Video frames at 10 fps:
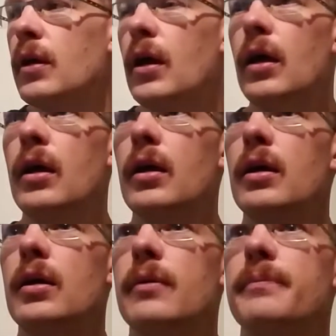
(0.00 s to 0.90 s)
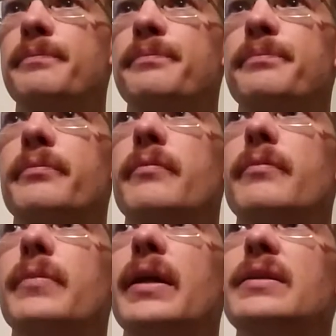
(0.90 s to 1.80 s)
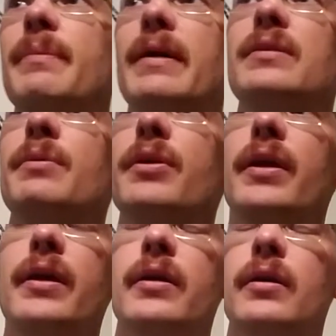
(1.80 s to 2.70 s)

Um, but as a possibility.